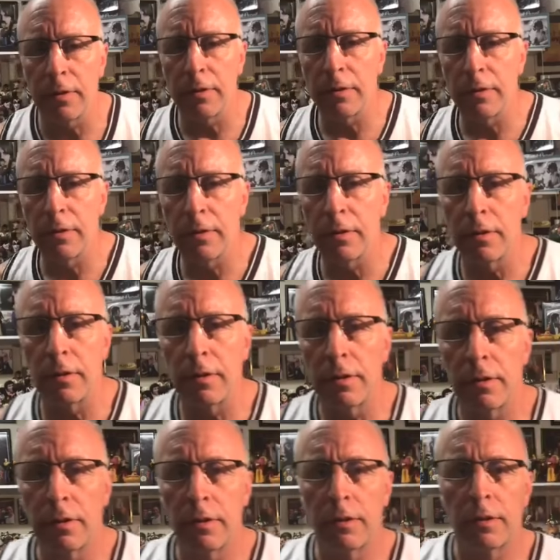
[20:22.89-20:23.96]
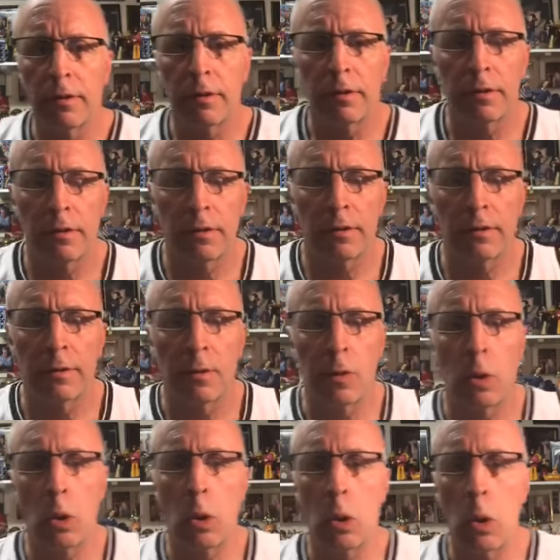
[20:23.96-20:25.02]

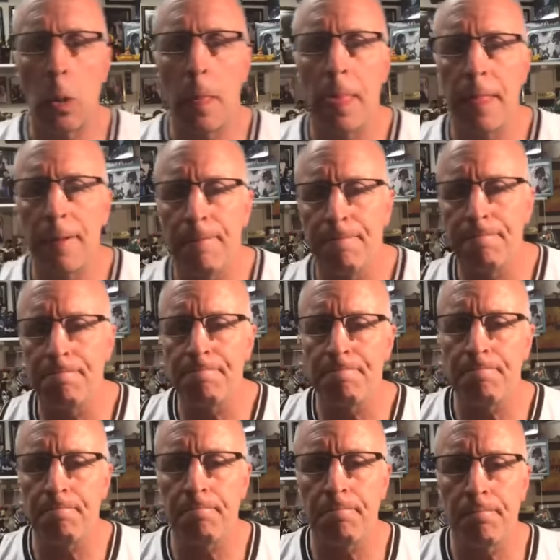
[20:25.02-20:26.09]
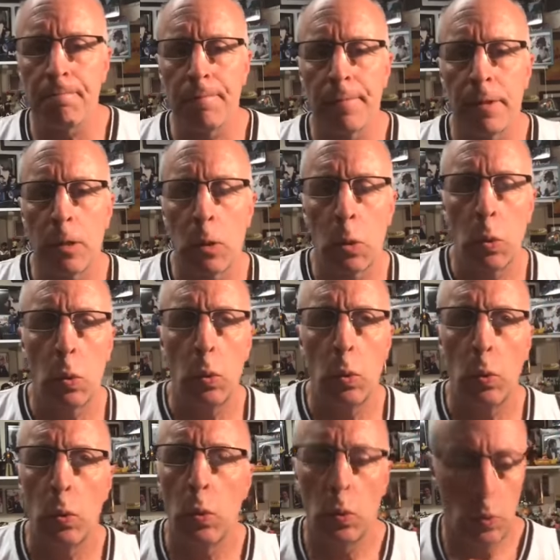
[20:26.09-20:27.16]

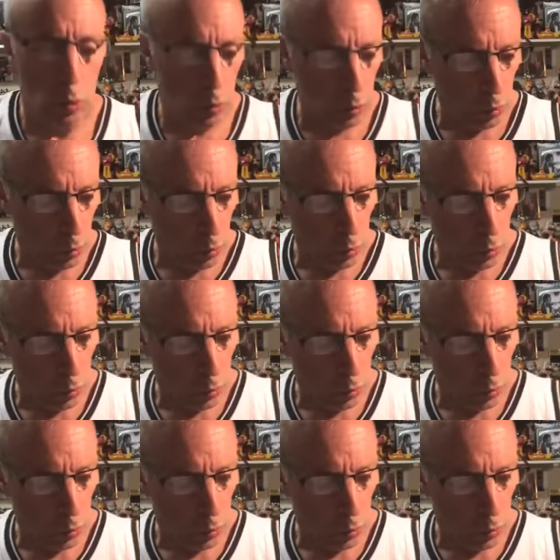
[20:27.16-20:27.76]
Nobody speaks.